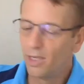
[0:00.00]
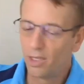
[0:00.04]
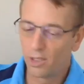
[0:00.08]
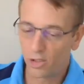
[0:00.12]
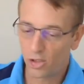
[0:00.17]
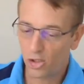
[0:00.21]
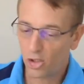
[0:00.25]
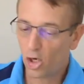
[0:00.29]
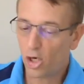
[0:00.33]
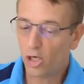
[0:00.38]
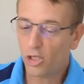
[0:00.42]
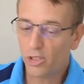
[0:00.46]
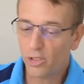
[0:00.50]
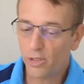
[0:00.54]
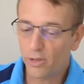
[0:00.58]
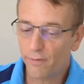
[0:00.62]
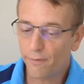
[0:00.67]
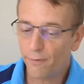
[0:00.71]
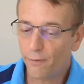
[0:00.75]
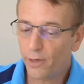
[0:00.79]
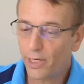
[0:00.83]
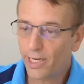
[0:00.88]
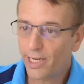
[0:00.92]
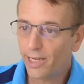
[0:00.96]
charge the
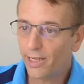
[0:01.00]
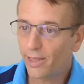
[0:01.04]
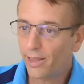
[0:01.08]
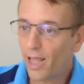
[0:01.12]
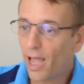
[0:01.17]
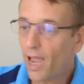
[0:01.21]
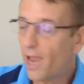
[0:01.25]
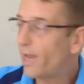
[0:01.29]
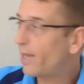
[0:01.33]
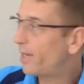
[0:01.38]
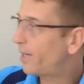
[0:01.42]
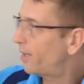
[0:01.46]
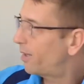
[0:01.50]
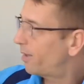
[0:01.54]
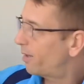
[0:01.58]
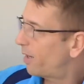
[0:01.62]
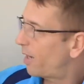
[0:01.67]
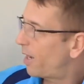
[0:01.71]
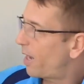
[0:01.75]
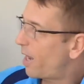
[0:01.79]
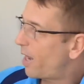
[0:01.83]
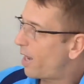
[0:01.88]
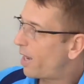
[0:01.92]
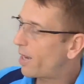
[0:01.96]
freaking light
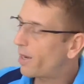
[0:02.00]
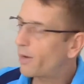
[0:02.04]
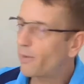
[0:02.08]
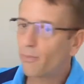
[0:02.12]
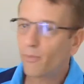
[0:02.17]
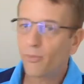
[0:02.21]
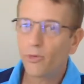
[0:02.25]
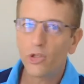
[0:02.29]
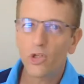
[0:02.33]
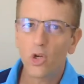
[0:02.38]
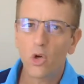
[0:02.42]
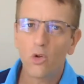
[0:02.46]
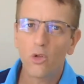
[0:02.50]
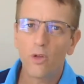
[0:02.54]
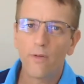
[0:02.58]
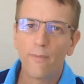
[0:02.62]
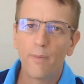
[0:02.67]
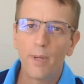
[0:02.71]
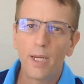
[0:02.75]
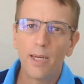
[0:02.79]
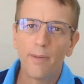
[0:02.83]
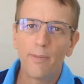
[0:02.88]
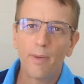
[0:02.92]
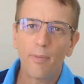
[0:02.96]
and show the
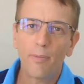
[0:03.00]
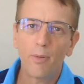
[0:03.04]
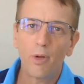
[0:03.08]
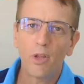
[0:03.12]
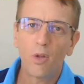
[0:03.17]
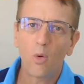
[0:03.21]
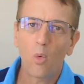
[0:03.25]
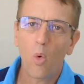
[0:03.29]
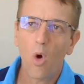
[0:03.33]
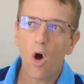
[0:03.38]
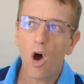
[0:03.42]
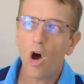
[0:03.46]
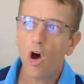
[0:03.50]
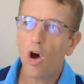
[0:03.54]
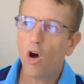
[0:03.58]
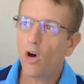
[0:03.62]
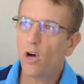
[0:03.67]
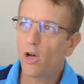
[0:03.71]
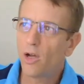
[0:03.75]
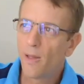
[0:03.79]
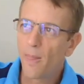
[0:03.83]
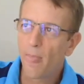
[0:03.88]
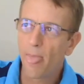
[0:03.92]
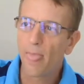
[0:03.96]
beam up on the
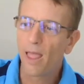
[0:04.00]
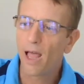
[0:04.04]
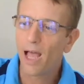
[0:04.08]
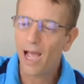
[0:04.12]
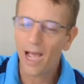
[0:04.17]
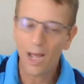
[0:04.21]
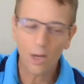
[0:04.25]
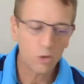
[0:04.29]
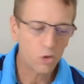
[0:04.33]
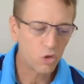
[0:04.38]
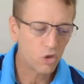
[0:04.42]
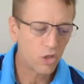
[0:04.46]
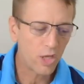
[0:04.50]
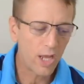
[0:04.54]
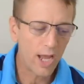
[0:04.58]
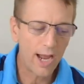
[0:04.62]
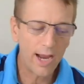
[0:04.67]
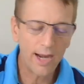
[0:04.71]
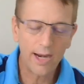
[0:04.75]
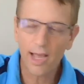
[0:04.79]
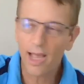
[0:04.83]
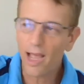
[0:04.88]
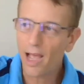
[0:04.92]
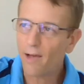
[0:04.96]
wall.
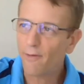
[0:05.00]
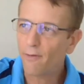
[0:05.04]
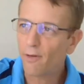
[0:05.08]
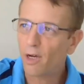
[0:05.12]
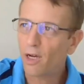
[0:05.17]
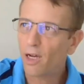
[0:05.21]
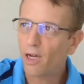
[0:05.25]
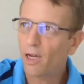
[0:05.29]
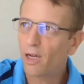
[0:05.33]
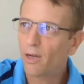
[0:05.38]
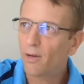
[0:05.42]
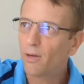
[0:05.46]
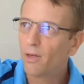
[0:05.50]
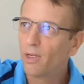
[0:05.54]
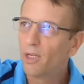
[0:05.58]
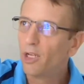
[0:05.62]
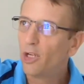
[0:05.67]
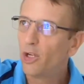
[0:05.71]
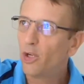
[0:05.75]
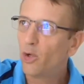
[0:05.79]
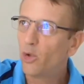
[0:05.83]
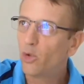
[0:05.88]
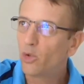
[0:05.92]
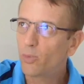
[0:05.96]
Outside, I have a
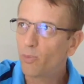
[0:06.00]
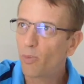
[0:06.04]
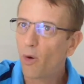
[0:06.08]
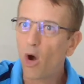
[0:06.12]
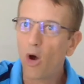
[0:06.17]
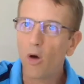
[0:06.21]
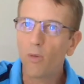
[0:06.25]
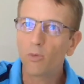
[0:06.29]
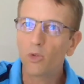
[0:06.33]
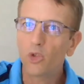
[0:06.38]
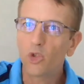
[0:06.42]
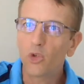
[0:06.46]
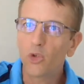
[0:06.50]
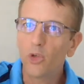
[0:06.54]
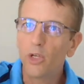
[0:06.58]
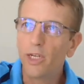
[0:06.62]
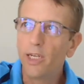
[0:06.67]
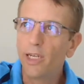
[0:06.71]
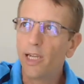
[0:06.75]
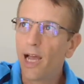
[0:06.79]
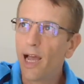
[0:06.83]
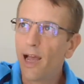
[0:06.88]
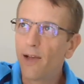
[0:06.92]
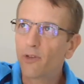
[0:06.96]
huge palm
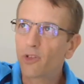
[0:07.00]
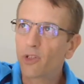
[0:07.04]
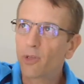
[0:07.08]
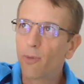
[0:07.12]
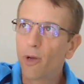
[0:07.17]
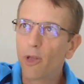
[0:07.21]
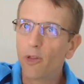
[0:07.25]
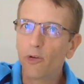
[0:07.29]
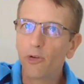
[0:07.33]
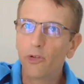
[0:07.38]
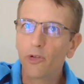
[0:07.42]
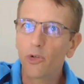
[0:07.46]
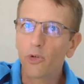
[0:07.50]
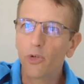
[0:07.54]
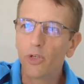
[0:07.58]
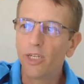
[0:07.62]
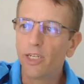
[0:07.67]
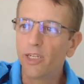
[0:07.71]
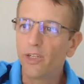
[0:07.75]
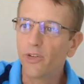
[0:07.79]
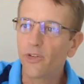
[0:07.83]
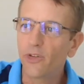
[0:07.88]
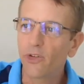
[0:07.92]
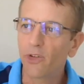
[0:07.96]
tree. I have some other
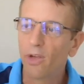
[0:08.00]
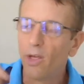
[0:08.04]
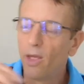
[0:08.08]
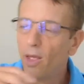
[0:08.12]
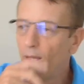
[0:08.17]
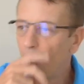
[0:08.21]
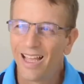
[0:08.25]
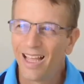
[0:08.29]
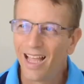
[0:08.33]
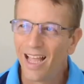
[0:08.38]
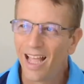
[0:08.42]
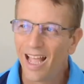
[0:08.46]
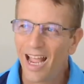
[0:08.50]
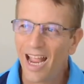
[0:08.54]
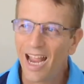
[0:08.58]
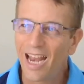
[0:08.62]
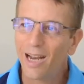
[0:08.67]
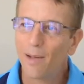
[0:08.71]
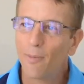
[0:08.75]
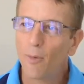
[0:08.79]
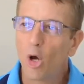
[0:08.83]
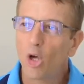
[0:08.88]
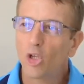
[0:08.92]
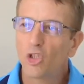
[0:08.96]
trees.
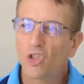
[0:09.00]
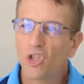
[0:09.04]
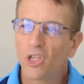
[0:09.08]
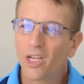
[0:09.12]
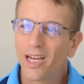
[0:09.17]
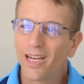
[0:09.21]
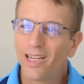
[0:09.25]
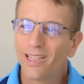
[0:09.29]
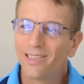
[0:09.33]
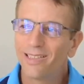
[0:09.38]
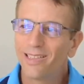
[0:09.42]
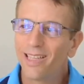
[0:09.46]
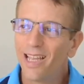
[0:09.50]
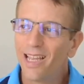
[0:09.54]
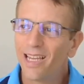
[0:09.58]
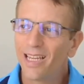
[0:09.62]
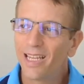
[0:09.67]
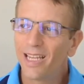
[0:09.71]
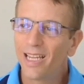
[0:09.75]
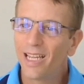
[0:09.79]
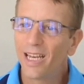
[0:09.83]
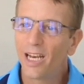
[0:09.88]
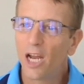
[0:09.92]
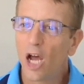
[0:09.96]
And I'm also going to
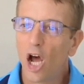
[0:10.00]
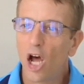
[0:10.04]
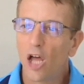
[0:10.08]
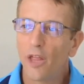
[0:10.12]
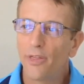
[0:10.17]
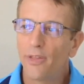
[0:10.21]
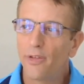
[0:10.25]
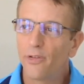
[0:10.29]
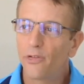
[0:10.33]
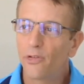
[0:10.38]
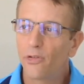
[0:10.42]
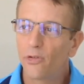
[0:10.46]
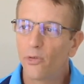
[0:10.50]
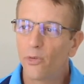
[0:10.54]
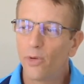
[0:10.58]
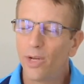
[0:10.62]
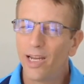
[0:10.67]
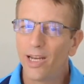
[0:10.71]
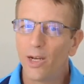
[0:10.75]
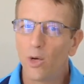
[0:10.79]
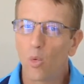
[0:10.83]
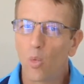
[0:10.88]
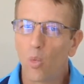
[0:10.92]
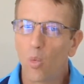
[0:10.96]
take it on the
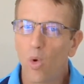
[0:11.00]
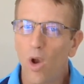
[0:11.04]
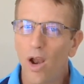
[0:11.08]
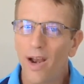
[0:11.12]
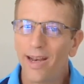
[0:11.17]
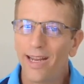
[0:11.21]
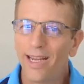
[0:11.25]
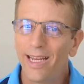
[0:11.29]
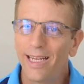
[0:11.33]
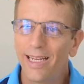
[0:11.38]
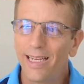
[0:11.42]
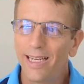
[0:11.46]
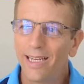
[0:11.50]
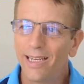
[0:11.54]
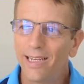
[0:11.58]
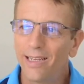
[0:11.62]
street running